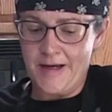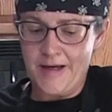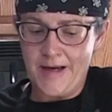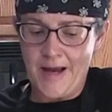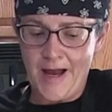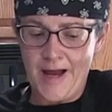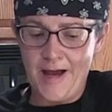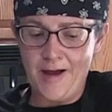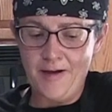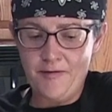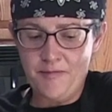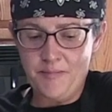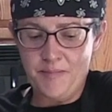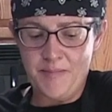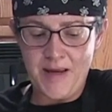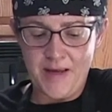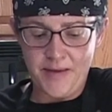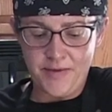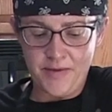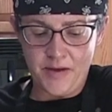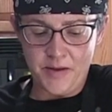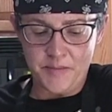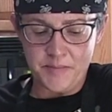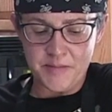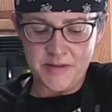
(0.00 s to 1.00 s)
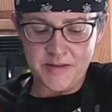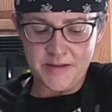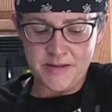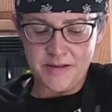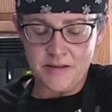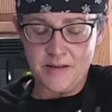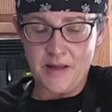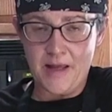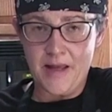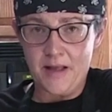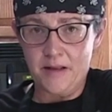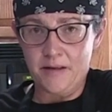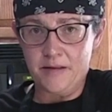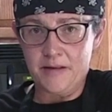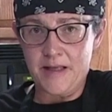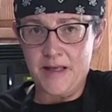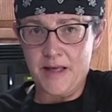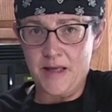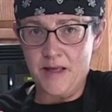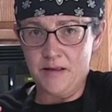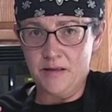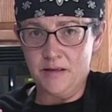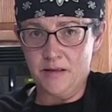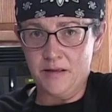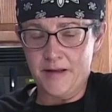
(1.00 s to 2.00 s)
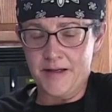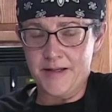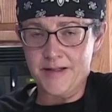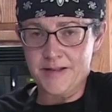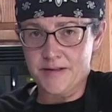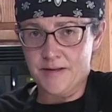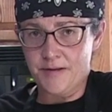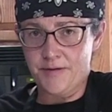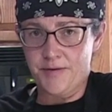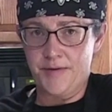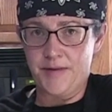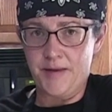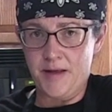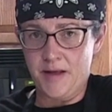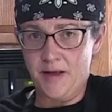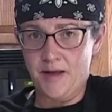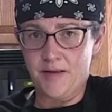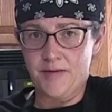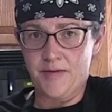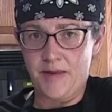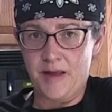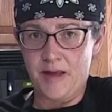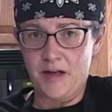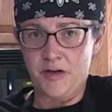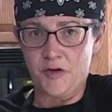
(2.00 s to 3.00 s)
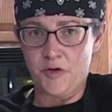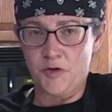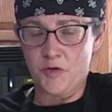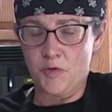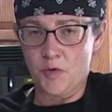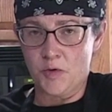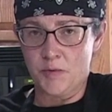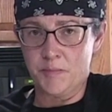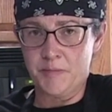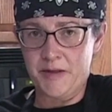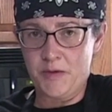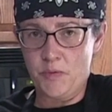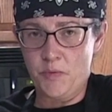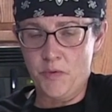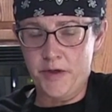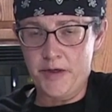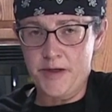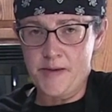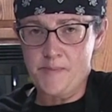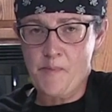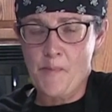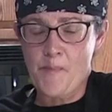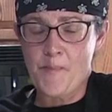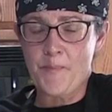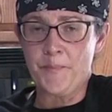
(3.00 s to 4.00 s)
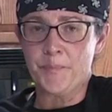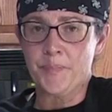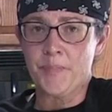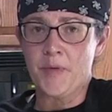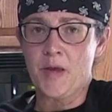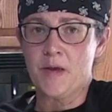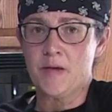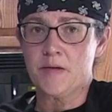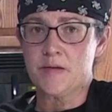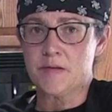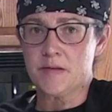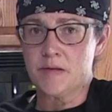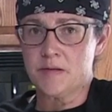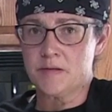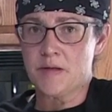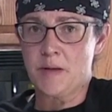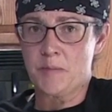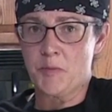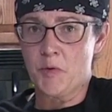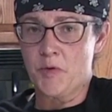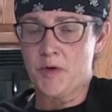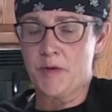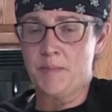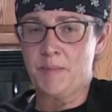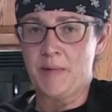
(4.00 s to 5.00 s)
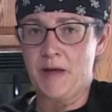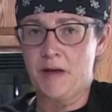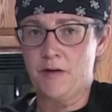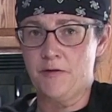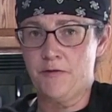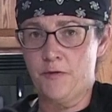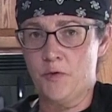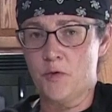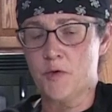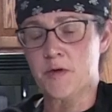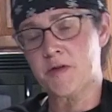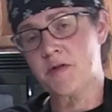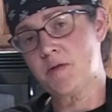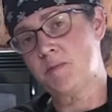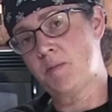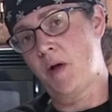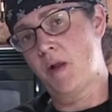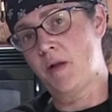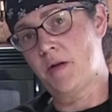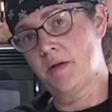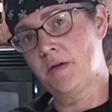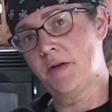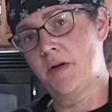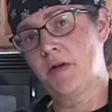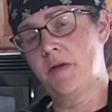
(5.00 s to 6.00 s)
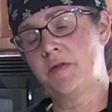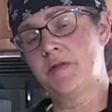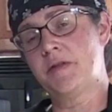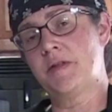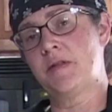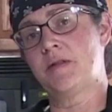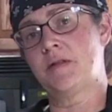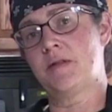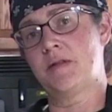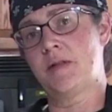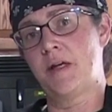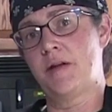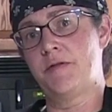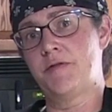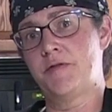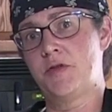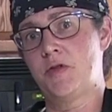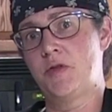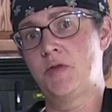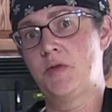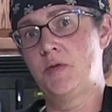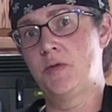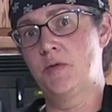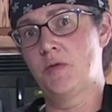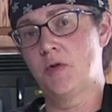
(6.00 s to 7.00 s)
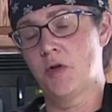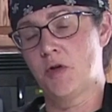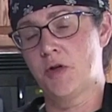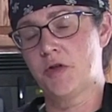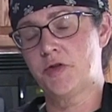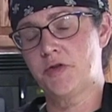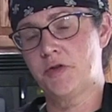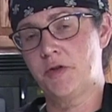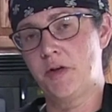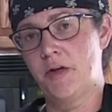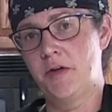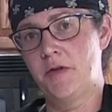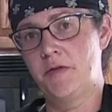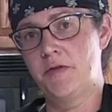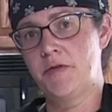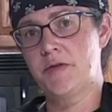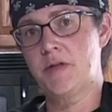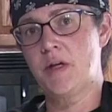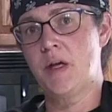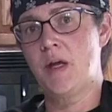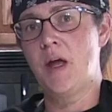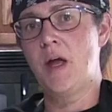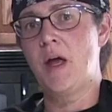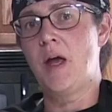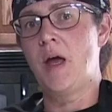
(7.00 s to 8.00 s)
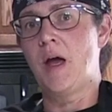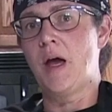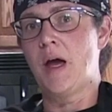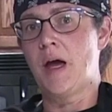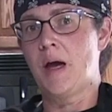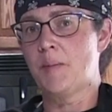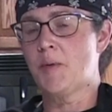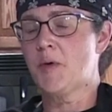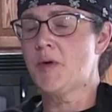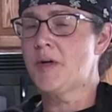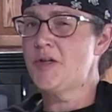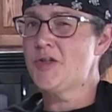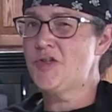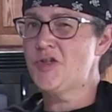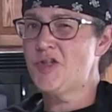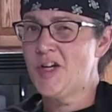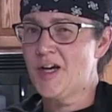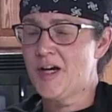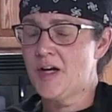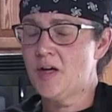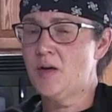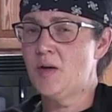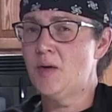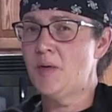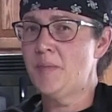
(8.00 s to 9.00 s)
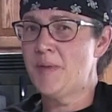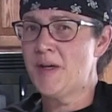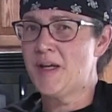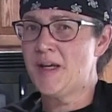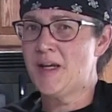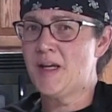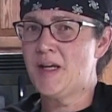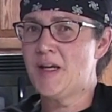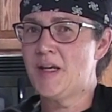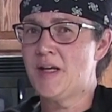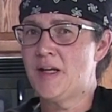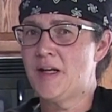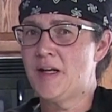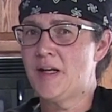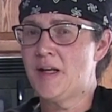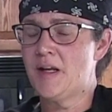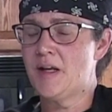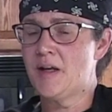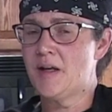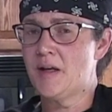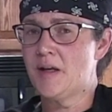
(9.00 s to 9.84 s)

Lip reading: I have made them slightly less thick than you normally would, since I'm going to make 4 smaller loaves instead of 2 large loaves, I'm going to check them in